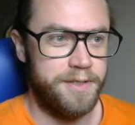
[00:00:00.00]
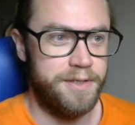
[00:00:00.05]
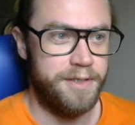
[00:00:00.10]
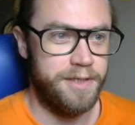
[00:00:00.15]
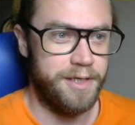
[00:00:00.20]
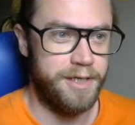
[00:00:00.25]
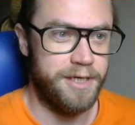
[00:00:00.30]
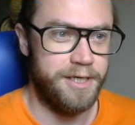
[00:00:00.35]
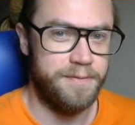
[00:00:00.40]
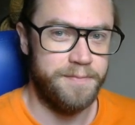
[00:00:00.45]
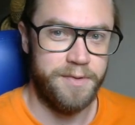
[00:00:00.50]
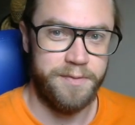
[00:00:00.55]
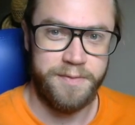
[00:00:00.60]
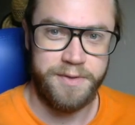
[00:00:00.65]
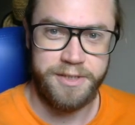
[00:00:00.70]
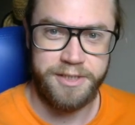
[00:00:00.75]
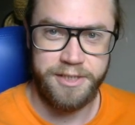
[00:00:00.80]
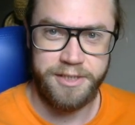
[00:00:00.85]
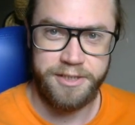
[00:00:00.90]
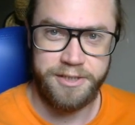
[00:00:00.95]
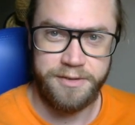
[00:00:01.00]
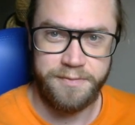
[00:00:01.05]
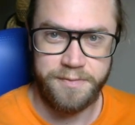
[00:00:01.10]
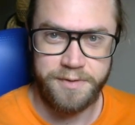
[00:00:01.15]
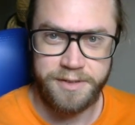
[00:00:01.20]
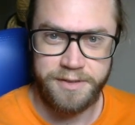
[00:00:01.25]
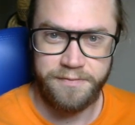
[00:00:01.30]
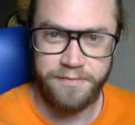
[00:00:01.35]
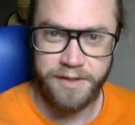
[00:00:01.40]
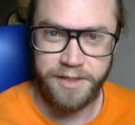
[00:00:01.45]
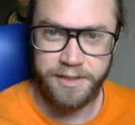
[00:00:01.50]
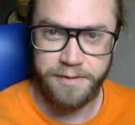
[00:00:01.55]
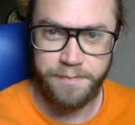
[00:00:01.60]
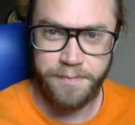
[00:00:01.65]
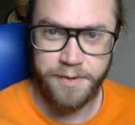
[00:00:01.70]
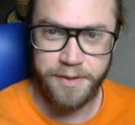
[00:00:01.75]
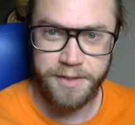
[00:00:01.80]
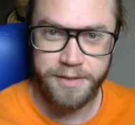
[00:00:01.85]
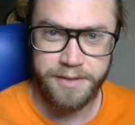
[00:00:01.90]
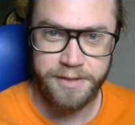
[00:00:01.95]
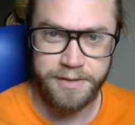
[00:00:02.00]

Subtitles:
I'm a systems developer,